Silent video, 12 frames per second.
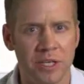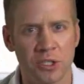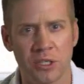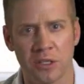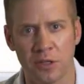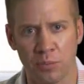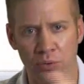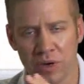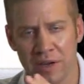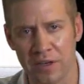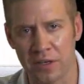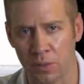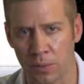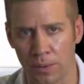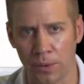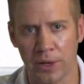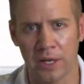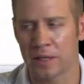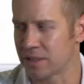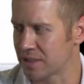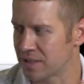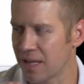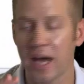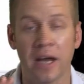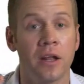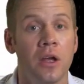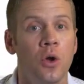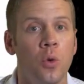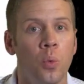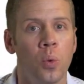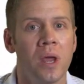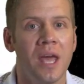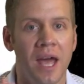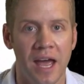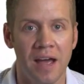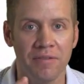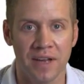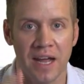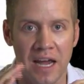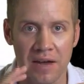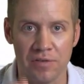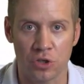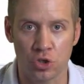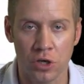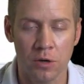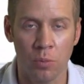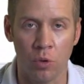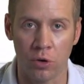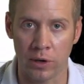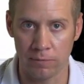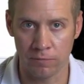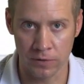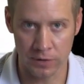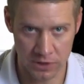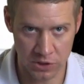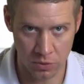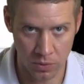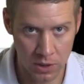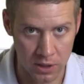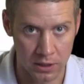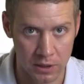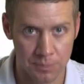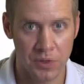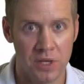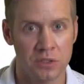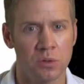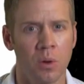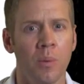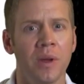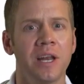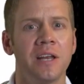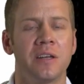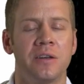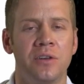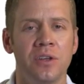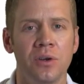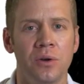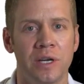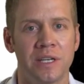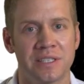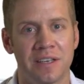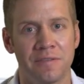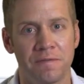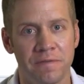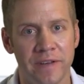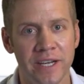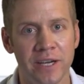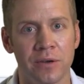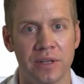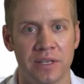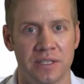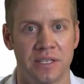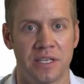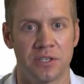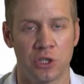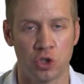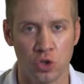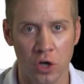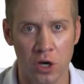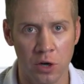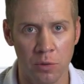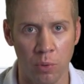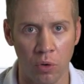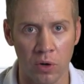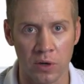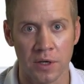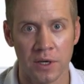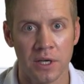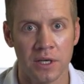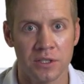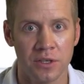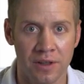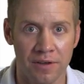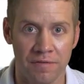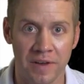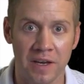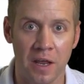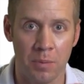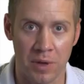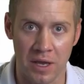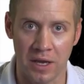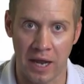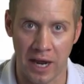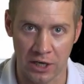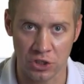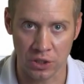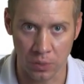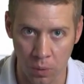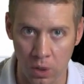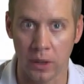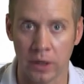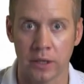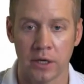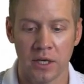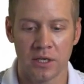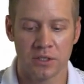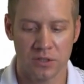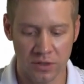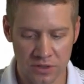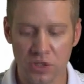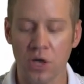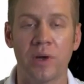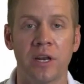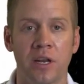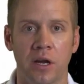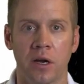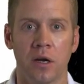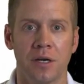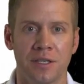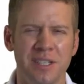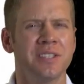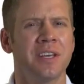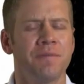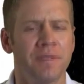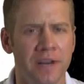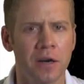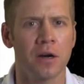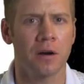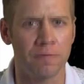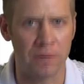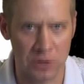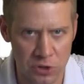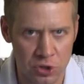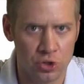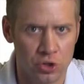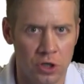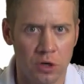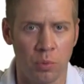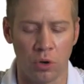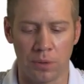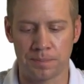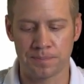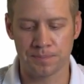mentioned in the previous when we were looking at the slide, we have to have a trunk port up for this to work. So what we need to do is configure this as a trunk port so that VTP can actually work. So let's go in here and let's configure our first trunk port.